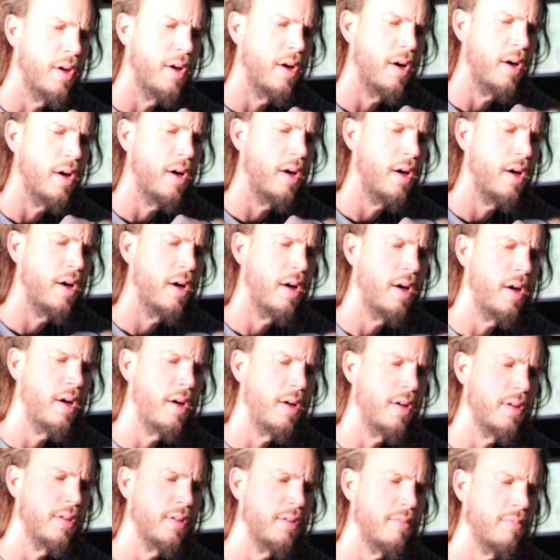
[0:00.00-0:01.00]

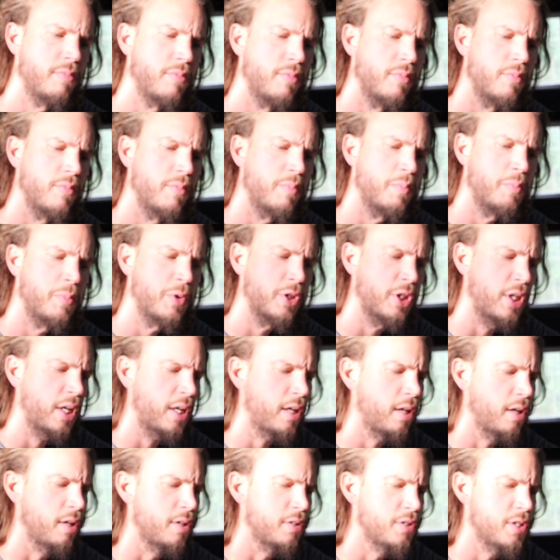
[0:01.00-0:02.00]

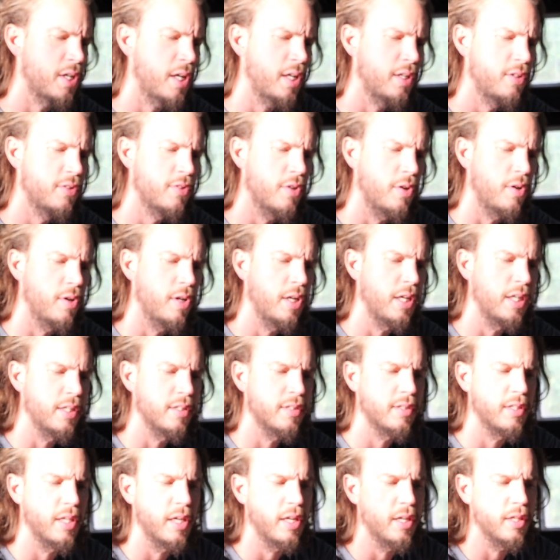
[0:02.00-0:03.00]
particular chainsaw
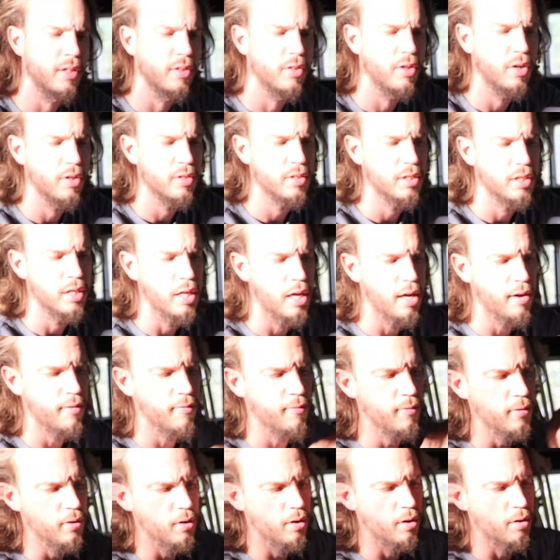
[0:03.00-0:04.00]
is that it doesn't
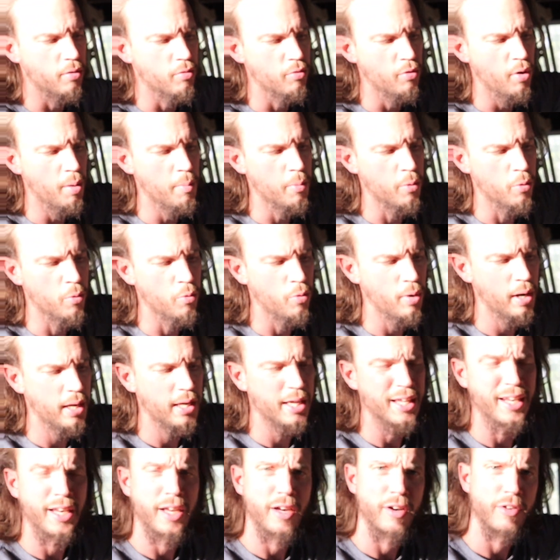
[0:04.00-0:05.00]
have a rubber
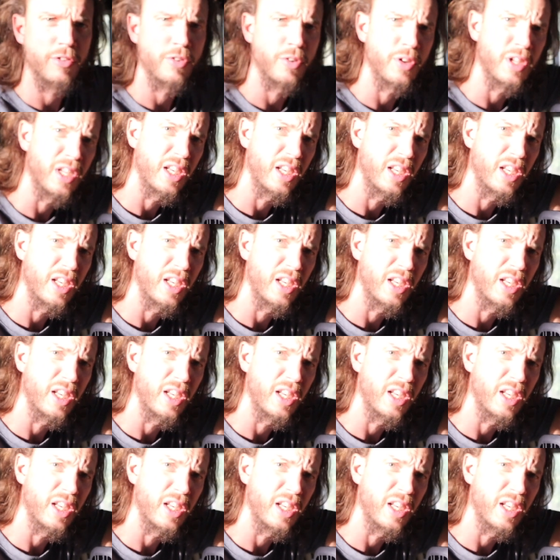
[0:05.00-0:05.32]
ring in here, so it